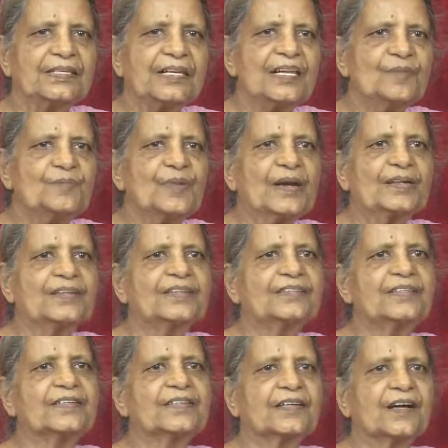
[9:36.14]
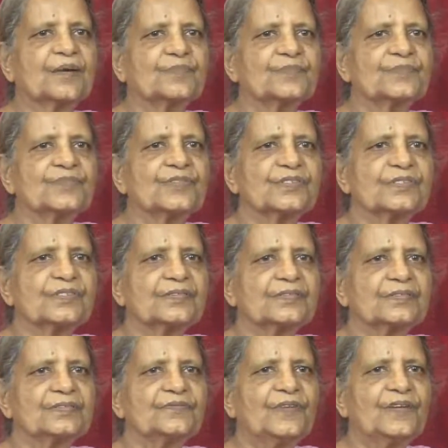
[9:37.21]
In practice, it comes
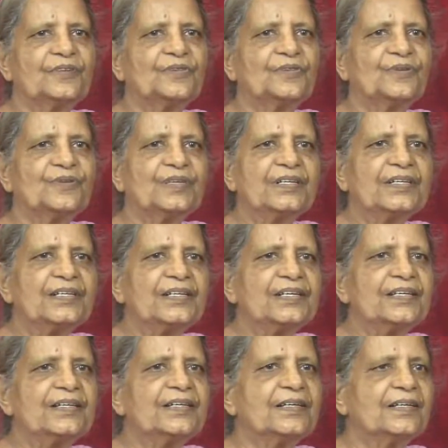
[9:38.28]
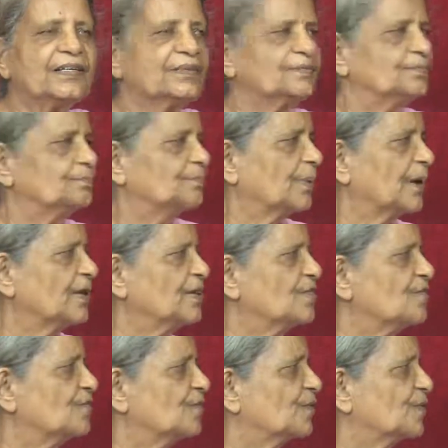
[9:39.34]
when you really
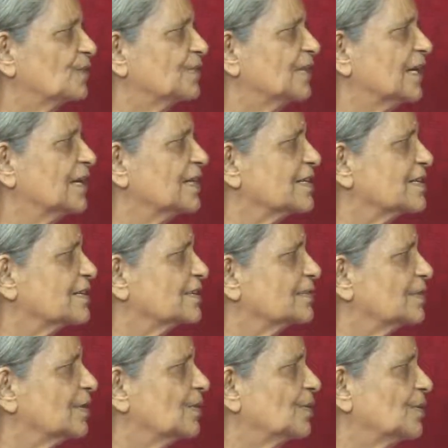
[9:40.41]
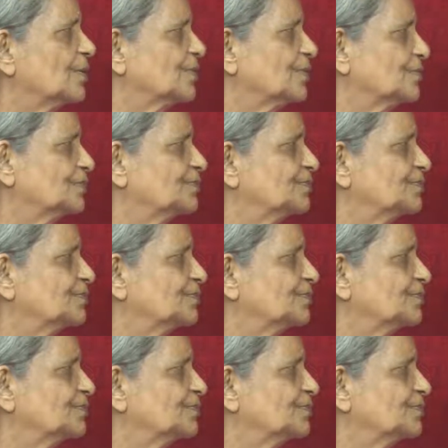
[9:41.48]
pine for that Lord.